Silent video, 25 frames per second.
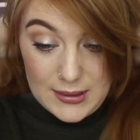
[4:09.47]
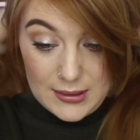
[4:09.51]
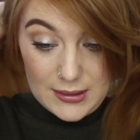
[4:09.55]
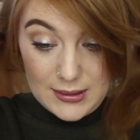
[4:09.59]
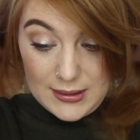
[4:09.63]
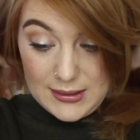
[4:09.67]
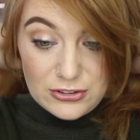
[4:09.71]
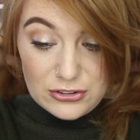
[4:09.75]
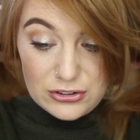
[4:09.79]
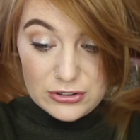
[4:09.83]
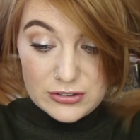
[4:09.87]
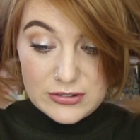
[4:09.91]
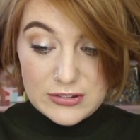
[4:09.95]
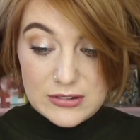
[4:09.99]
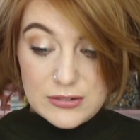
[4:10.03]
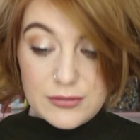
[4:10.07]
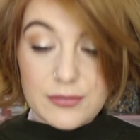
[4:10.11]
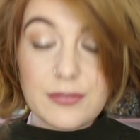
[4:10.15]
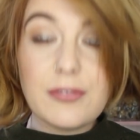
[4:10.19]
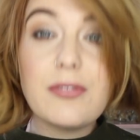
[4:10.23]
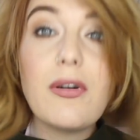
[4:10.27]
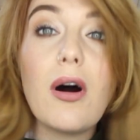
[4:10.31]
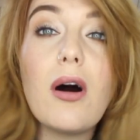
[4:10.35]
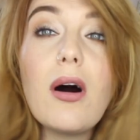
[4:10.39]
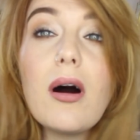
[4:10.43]
I just
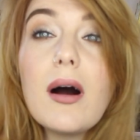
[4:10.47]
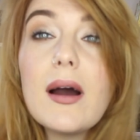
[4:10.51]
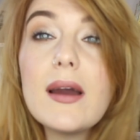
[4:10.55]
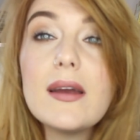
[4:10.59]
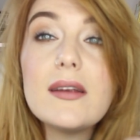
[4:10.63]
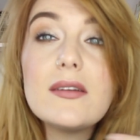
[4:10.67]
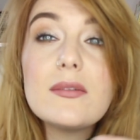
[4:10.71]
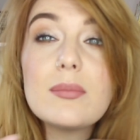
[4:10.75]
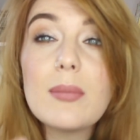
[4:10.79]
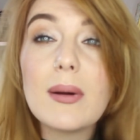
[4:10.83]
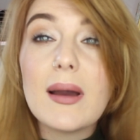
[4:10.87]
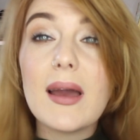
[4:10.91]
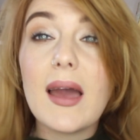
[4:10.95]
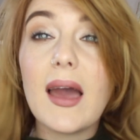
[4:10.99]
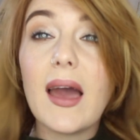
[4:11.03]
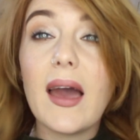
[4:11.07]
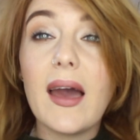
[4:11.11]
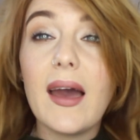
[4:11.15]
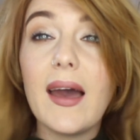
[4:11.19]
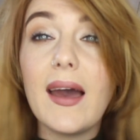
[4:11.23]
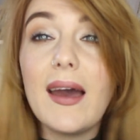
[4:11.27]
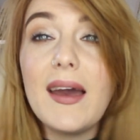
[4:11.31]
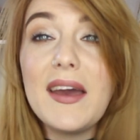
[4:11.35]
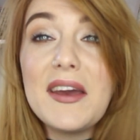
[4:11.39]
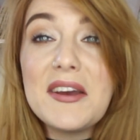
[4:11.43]
divide my
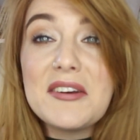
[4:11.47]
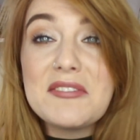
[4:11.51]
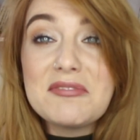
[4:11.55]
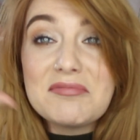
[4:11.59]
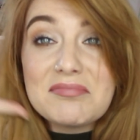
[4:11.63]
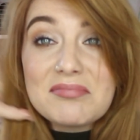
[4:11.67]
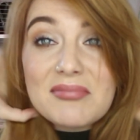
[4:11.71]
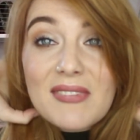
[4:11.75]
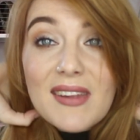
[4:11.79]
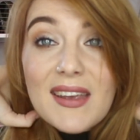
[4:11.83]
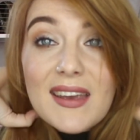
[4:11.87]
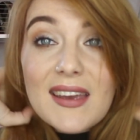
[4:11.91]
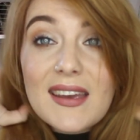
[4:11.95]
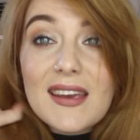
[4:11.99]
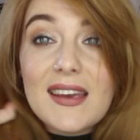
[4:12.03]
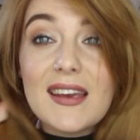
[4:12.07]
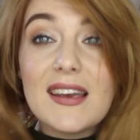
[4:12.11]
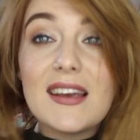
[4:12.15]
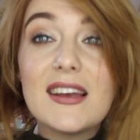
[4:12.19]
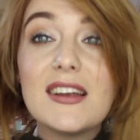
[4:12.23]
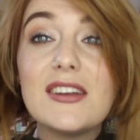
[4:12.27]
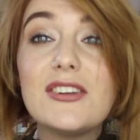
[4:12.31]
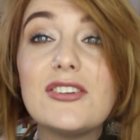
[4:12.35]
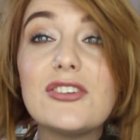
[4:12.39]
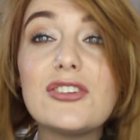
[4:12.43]
hair
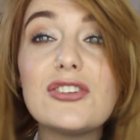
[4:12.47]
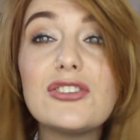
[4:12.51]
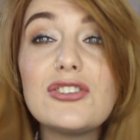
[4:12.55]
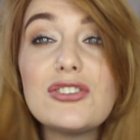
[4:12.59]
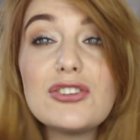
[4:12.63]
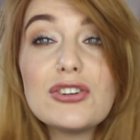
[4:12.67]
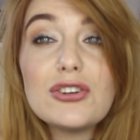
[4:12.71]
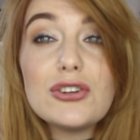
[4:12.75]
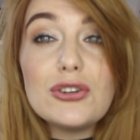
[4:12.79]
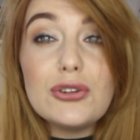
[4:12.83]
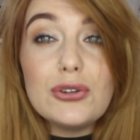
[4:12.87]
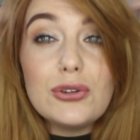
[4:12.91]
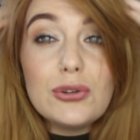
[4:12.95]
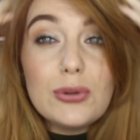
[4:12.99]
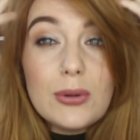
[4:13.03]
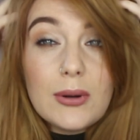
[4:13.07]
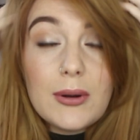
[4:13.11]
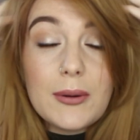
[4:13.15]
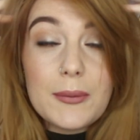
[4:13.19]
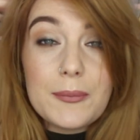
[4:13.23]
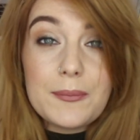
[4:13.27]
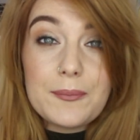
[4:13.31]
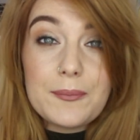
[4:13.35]
into two,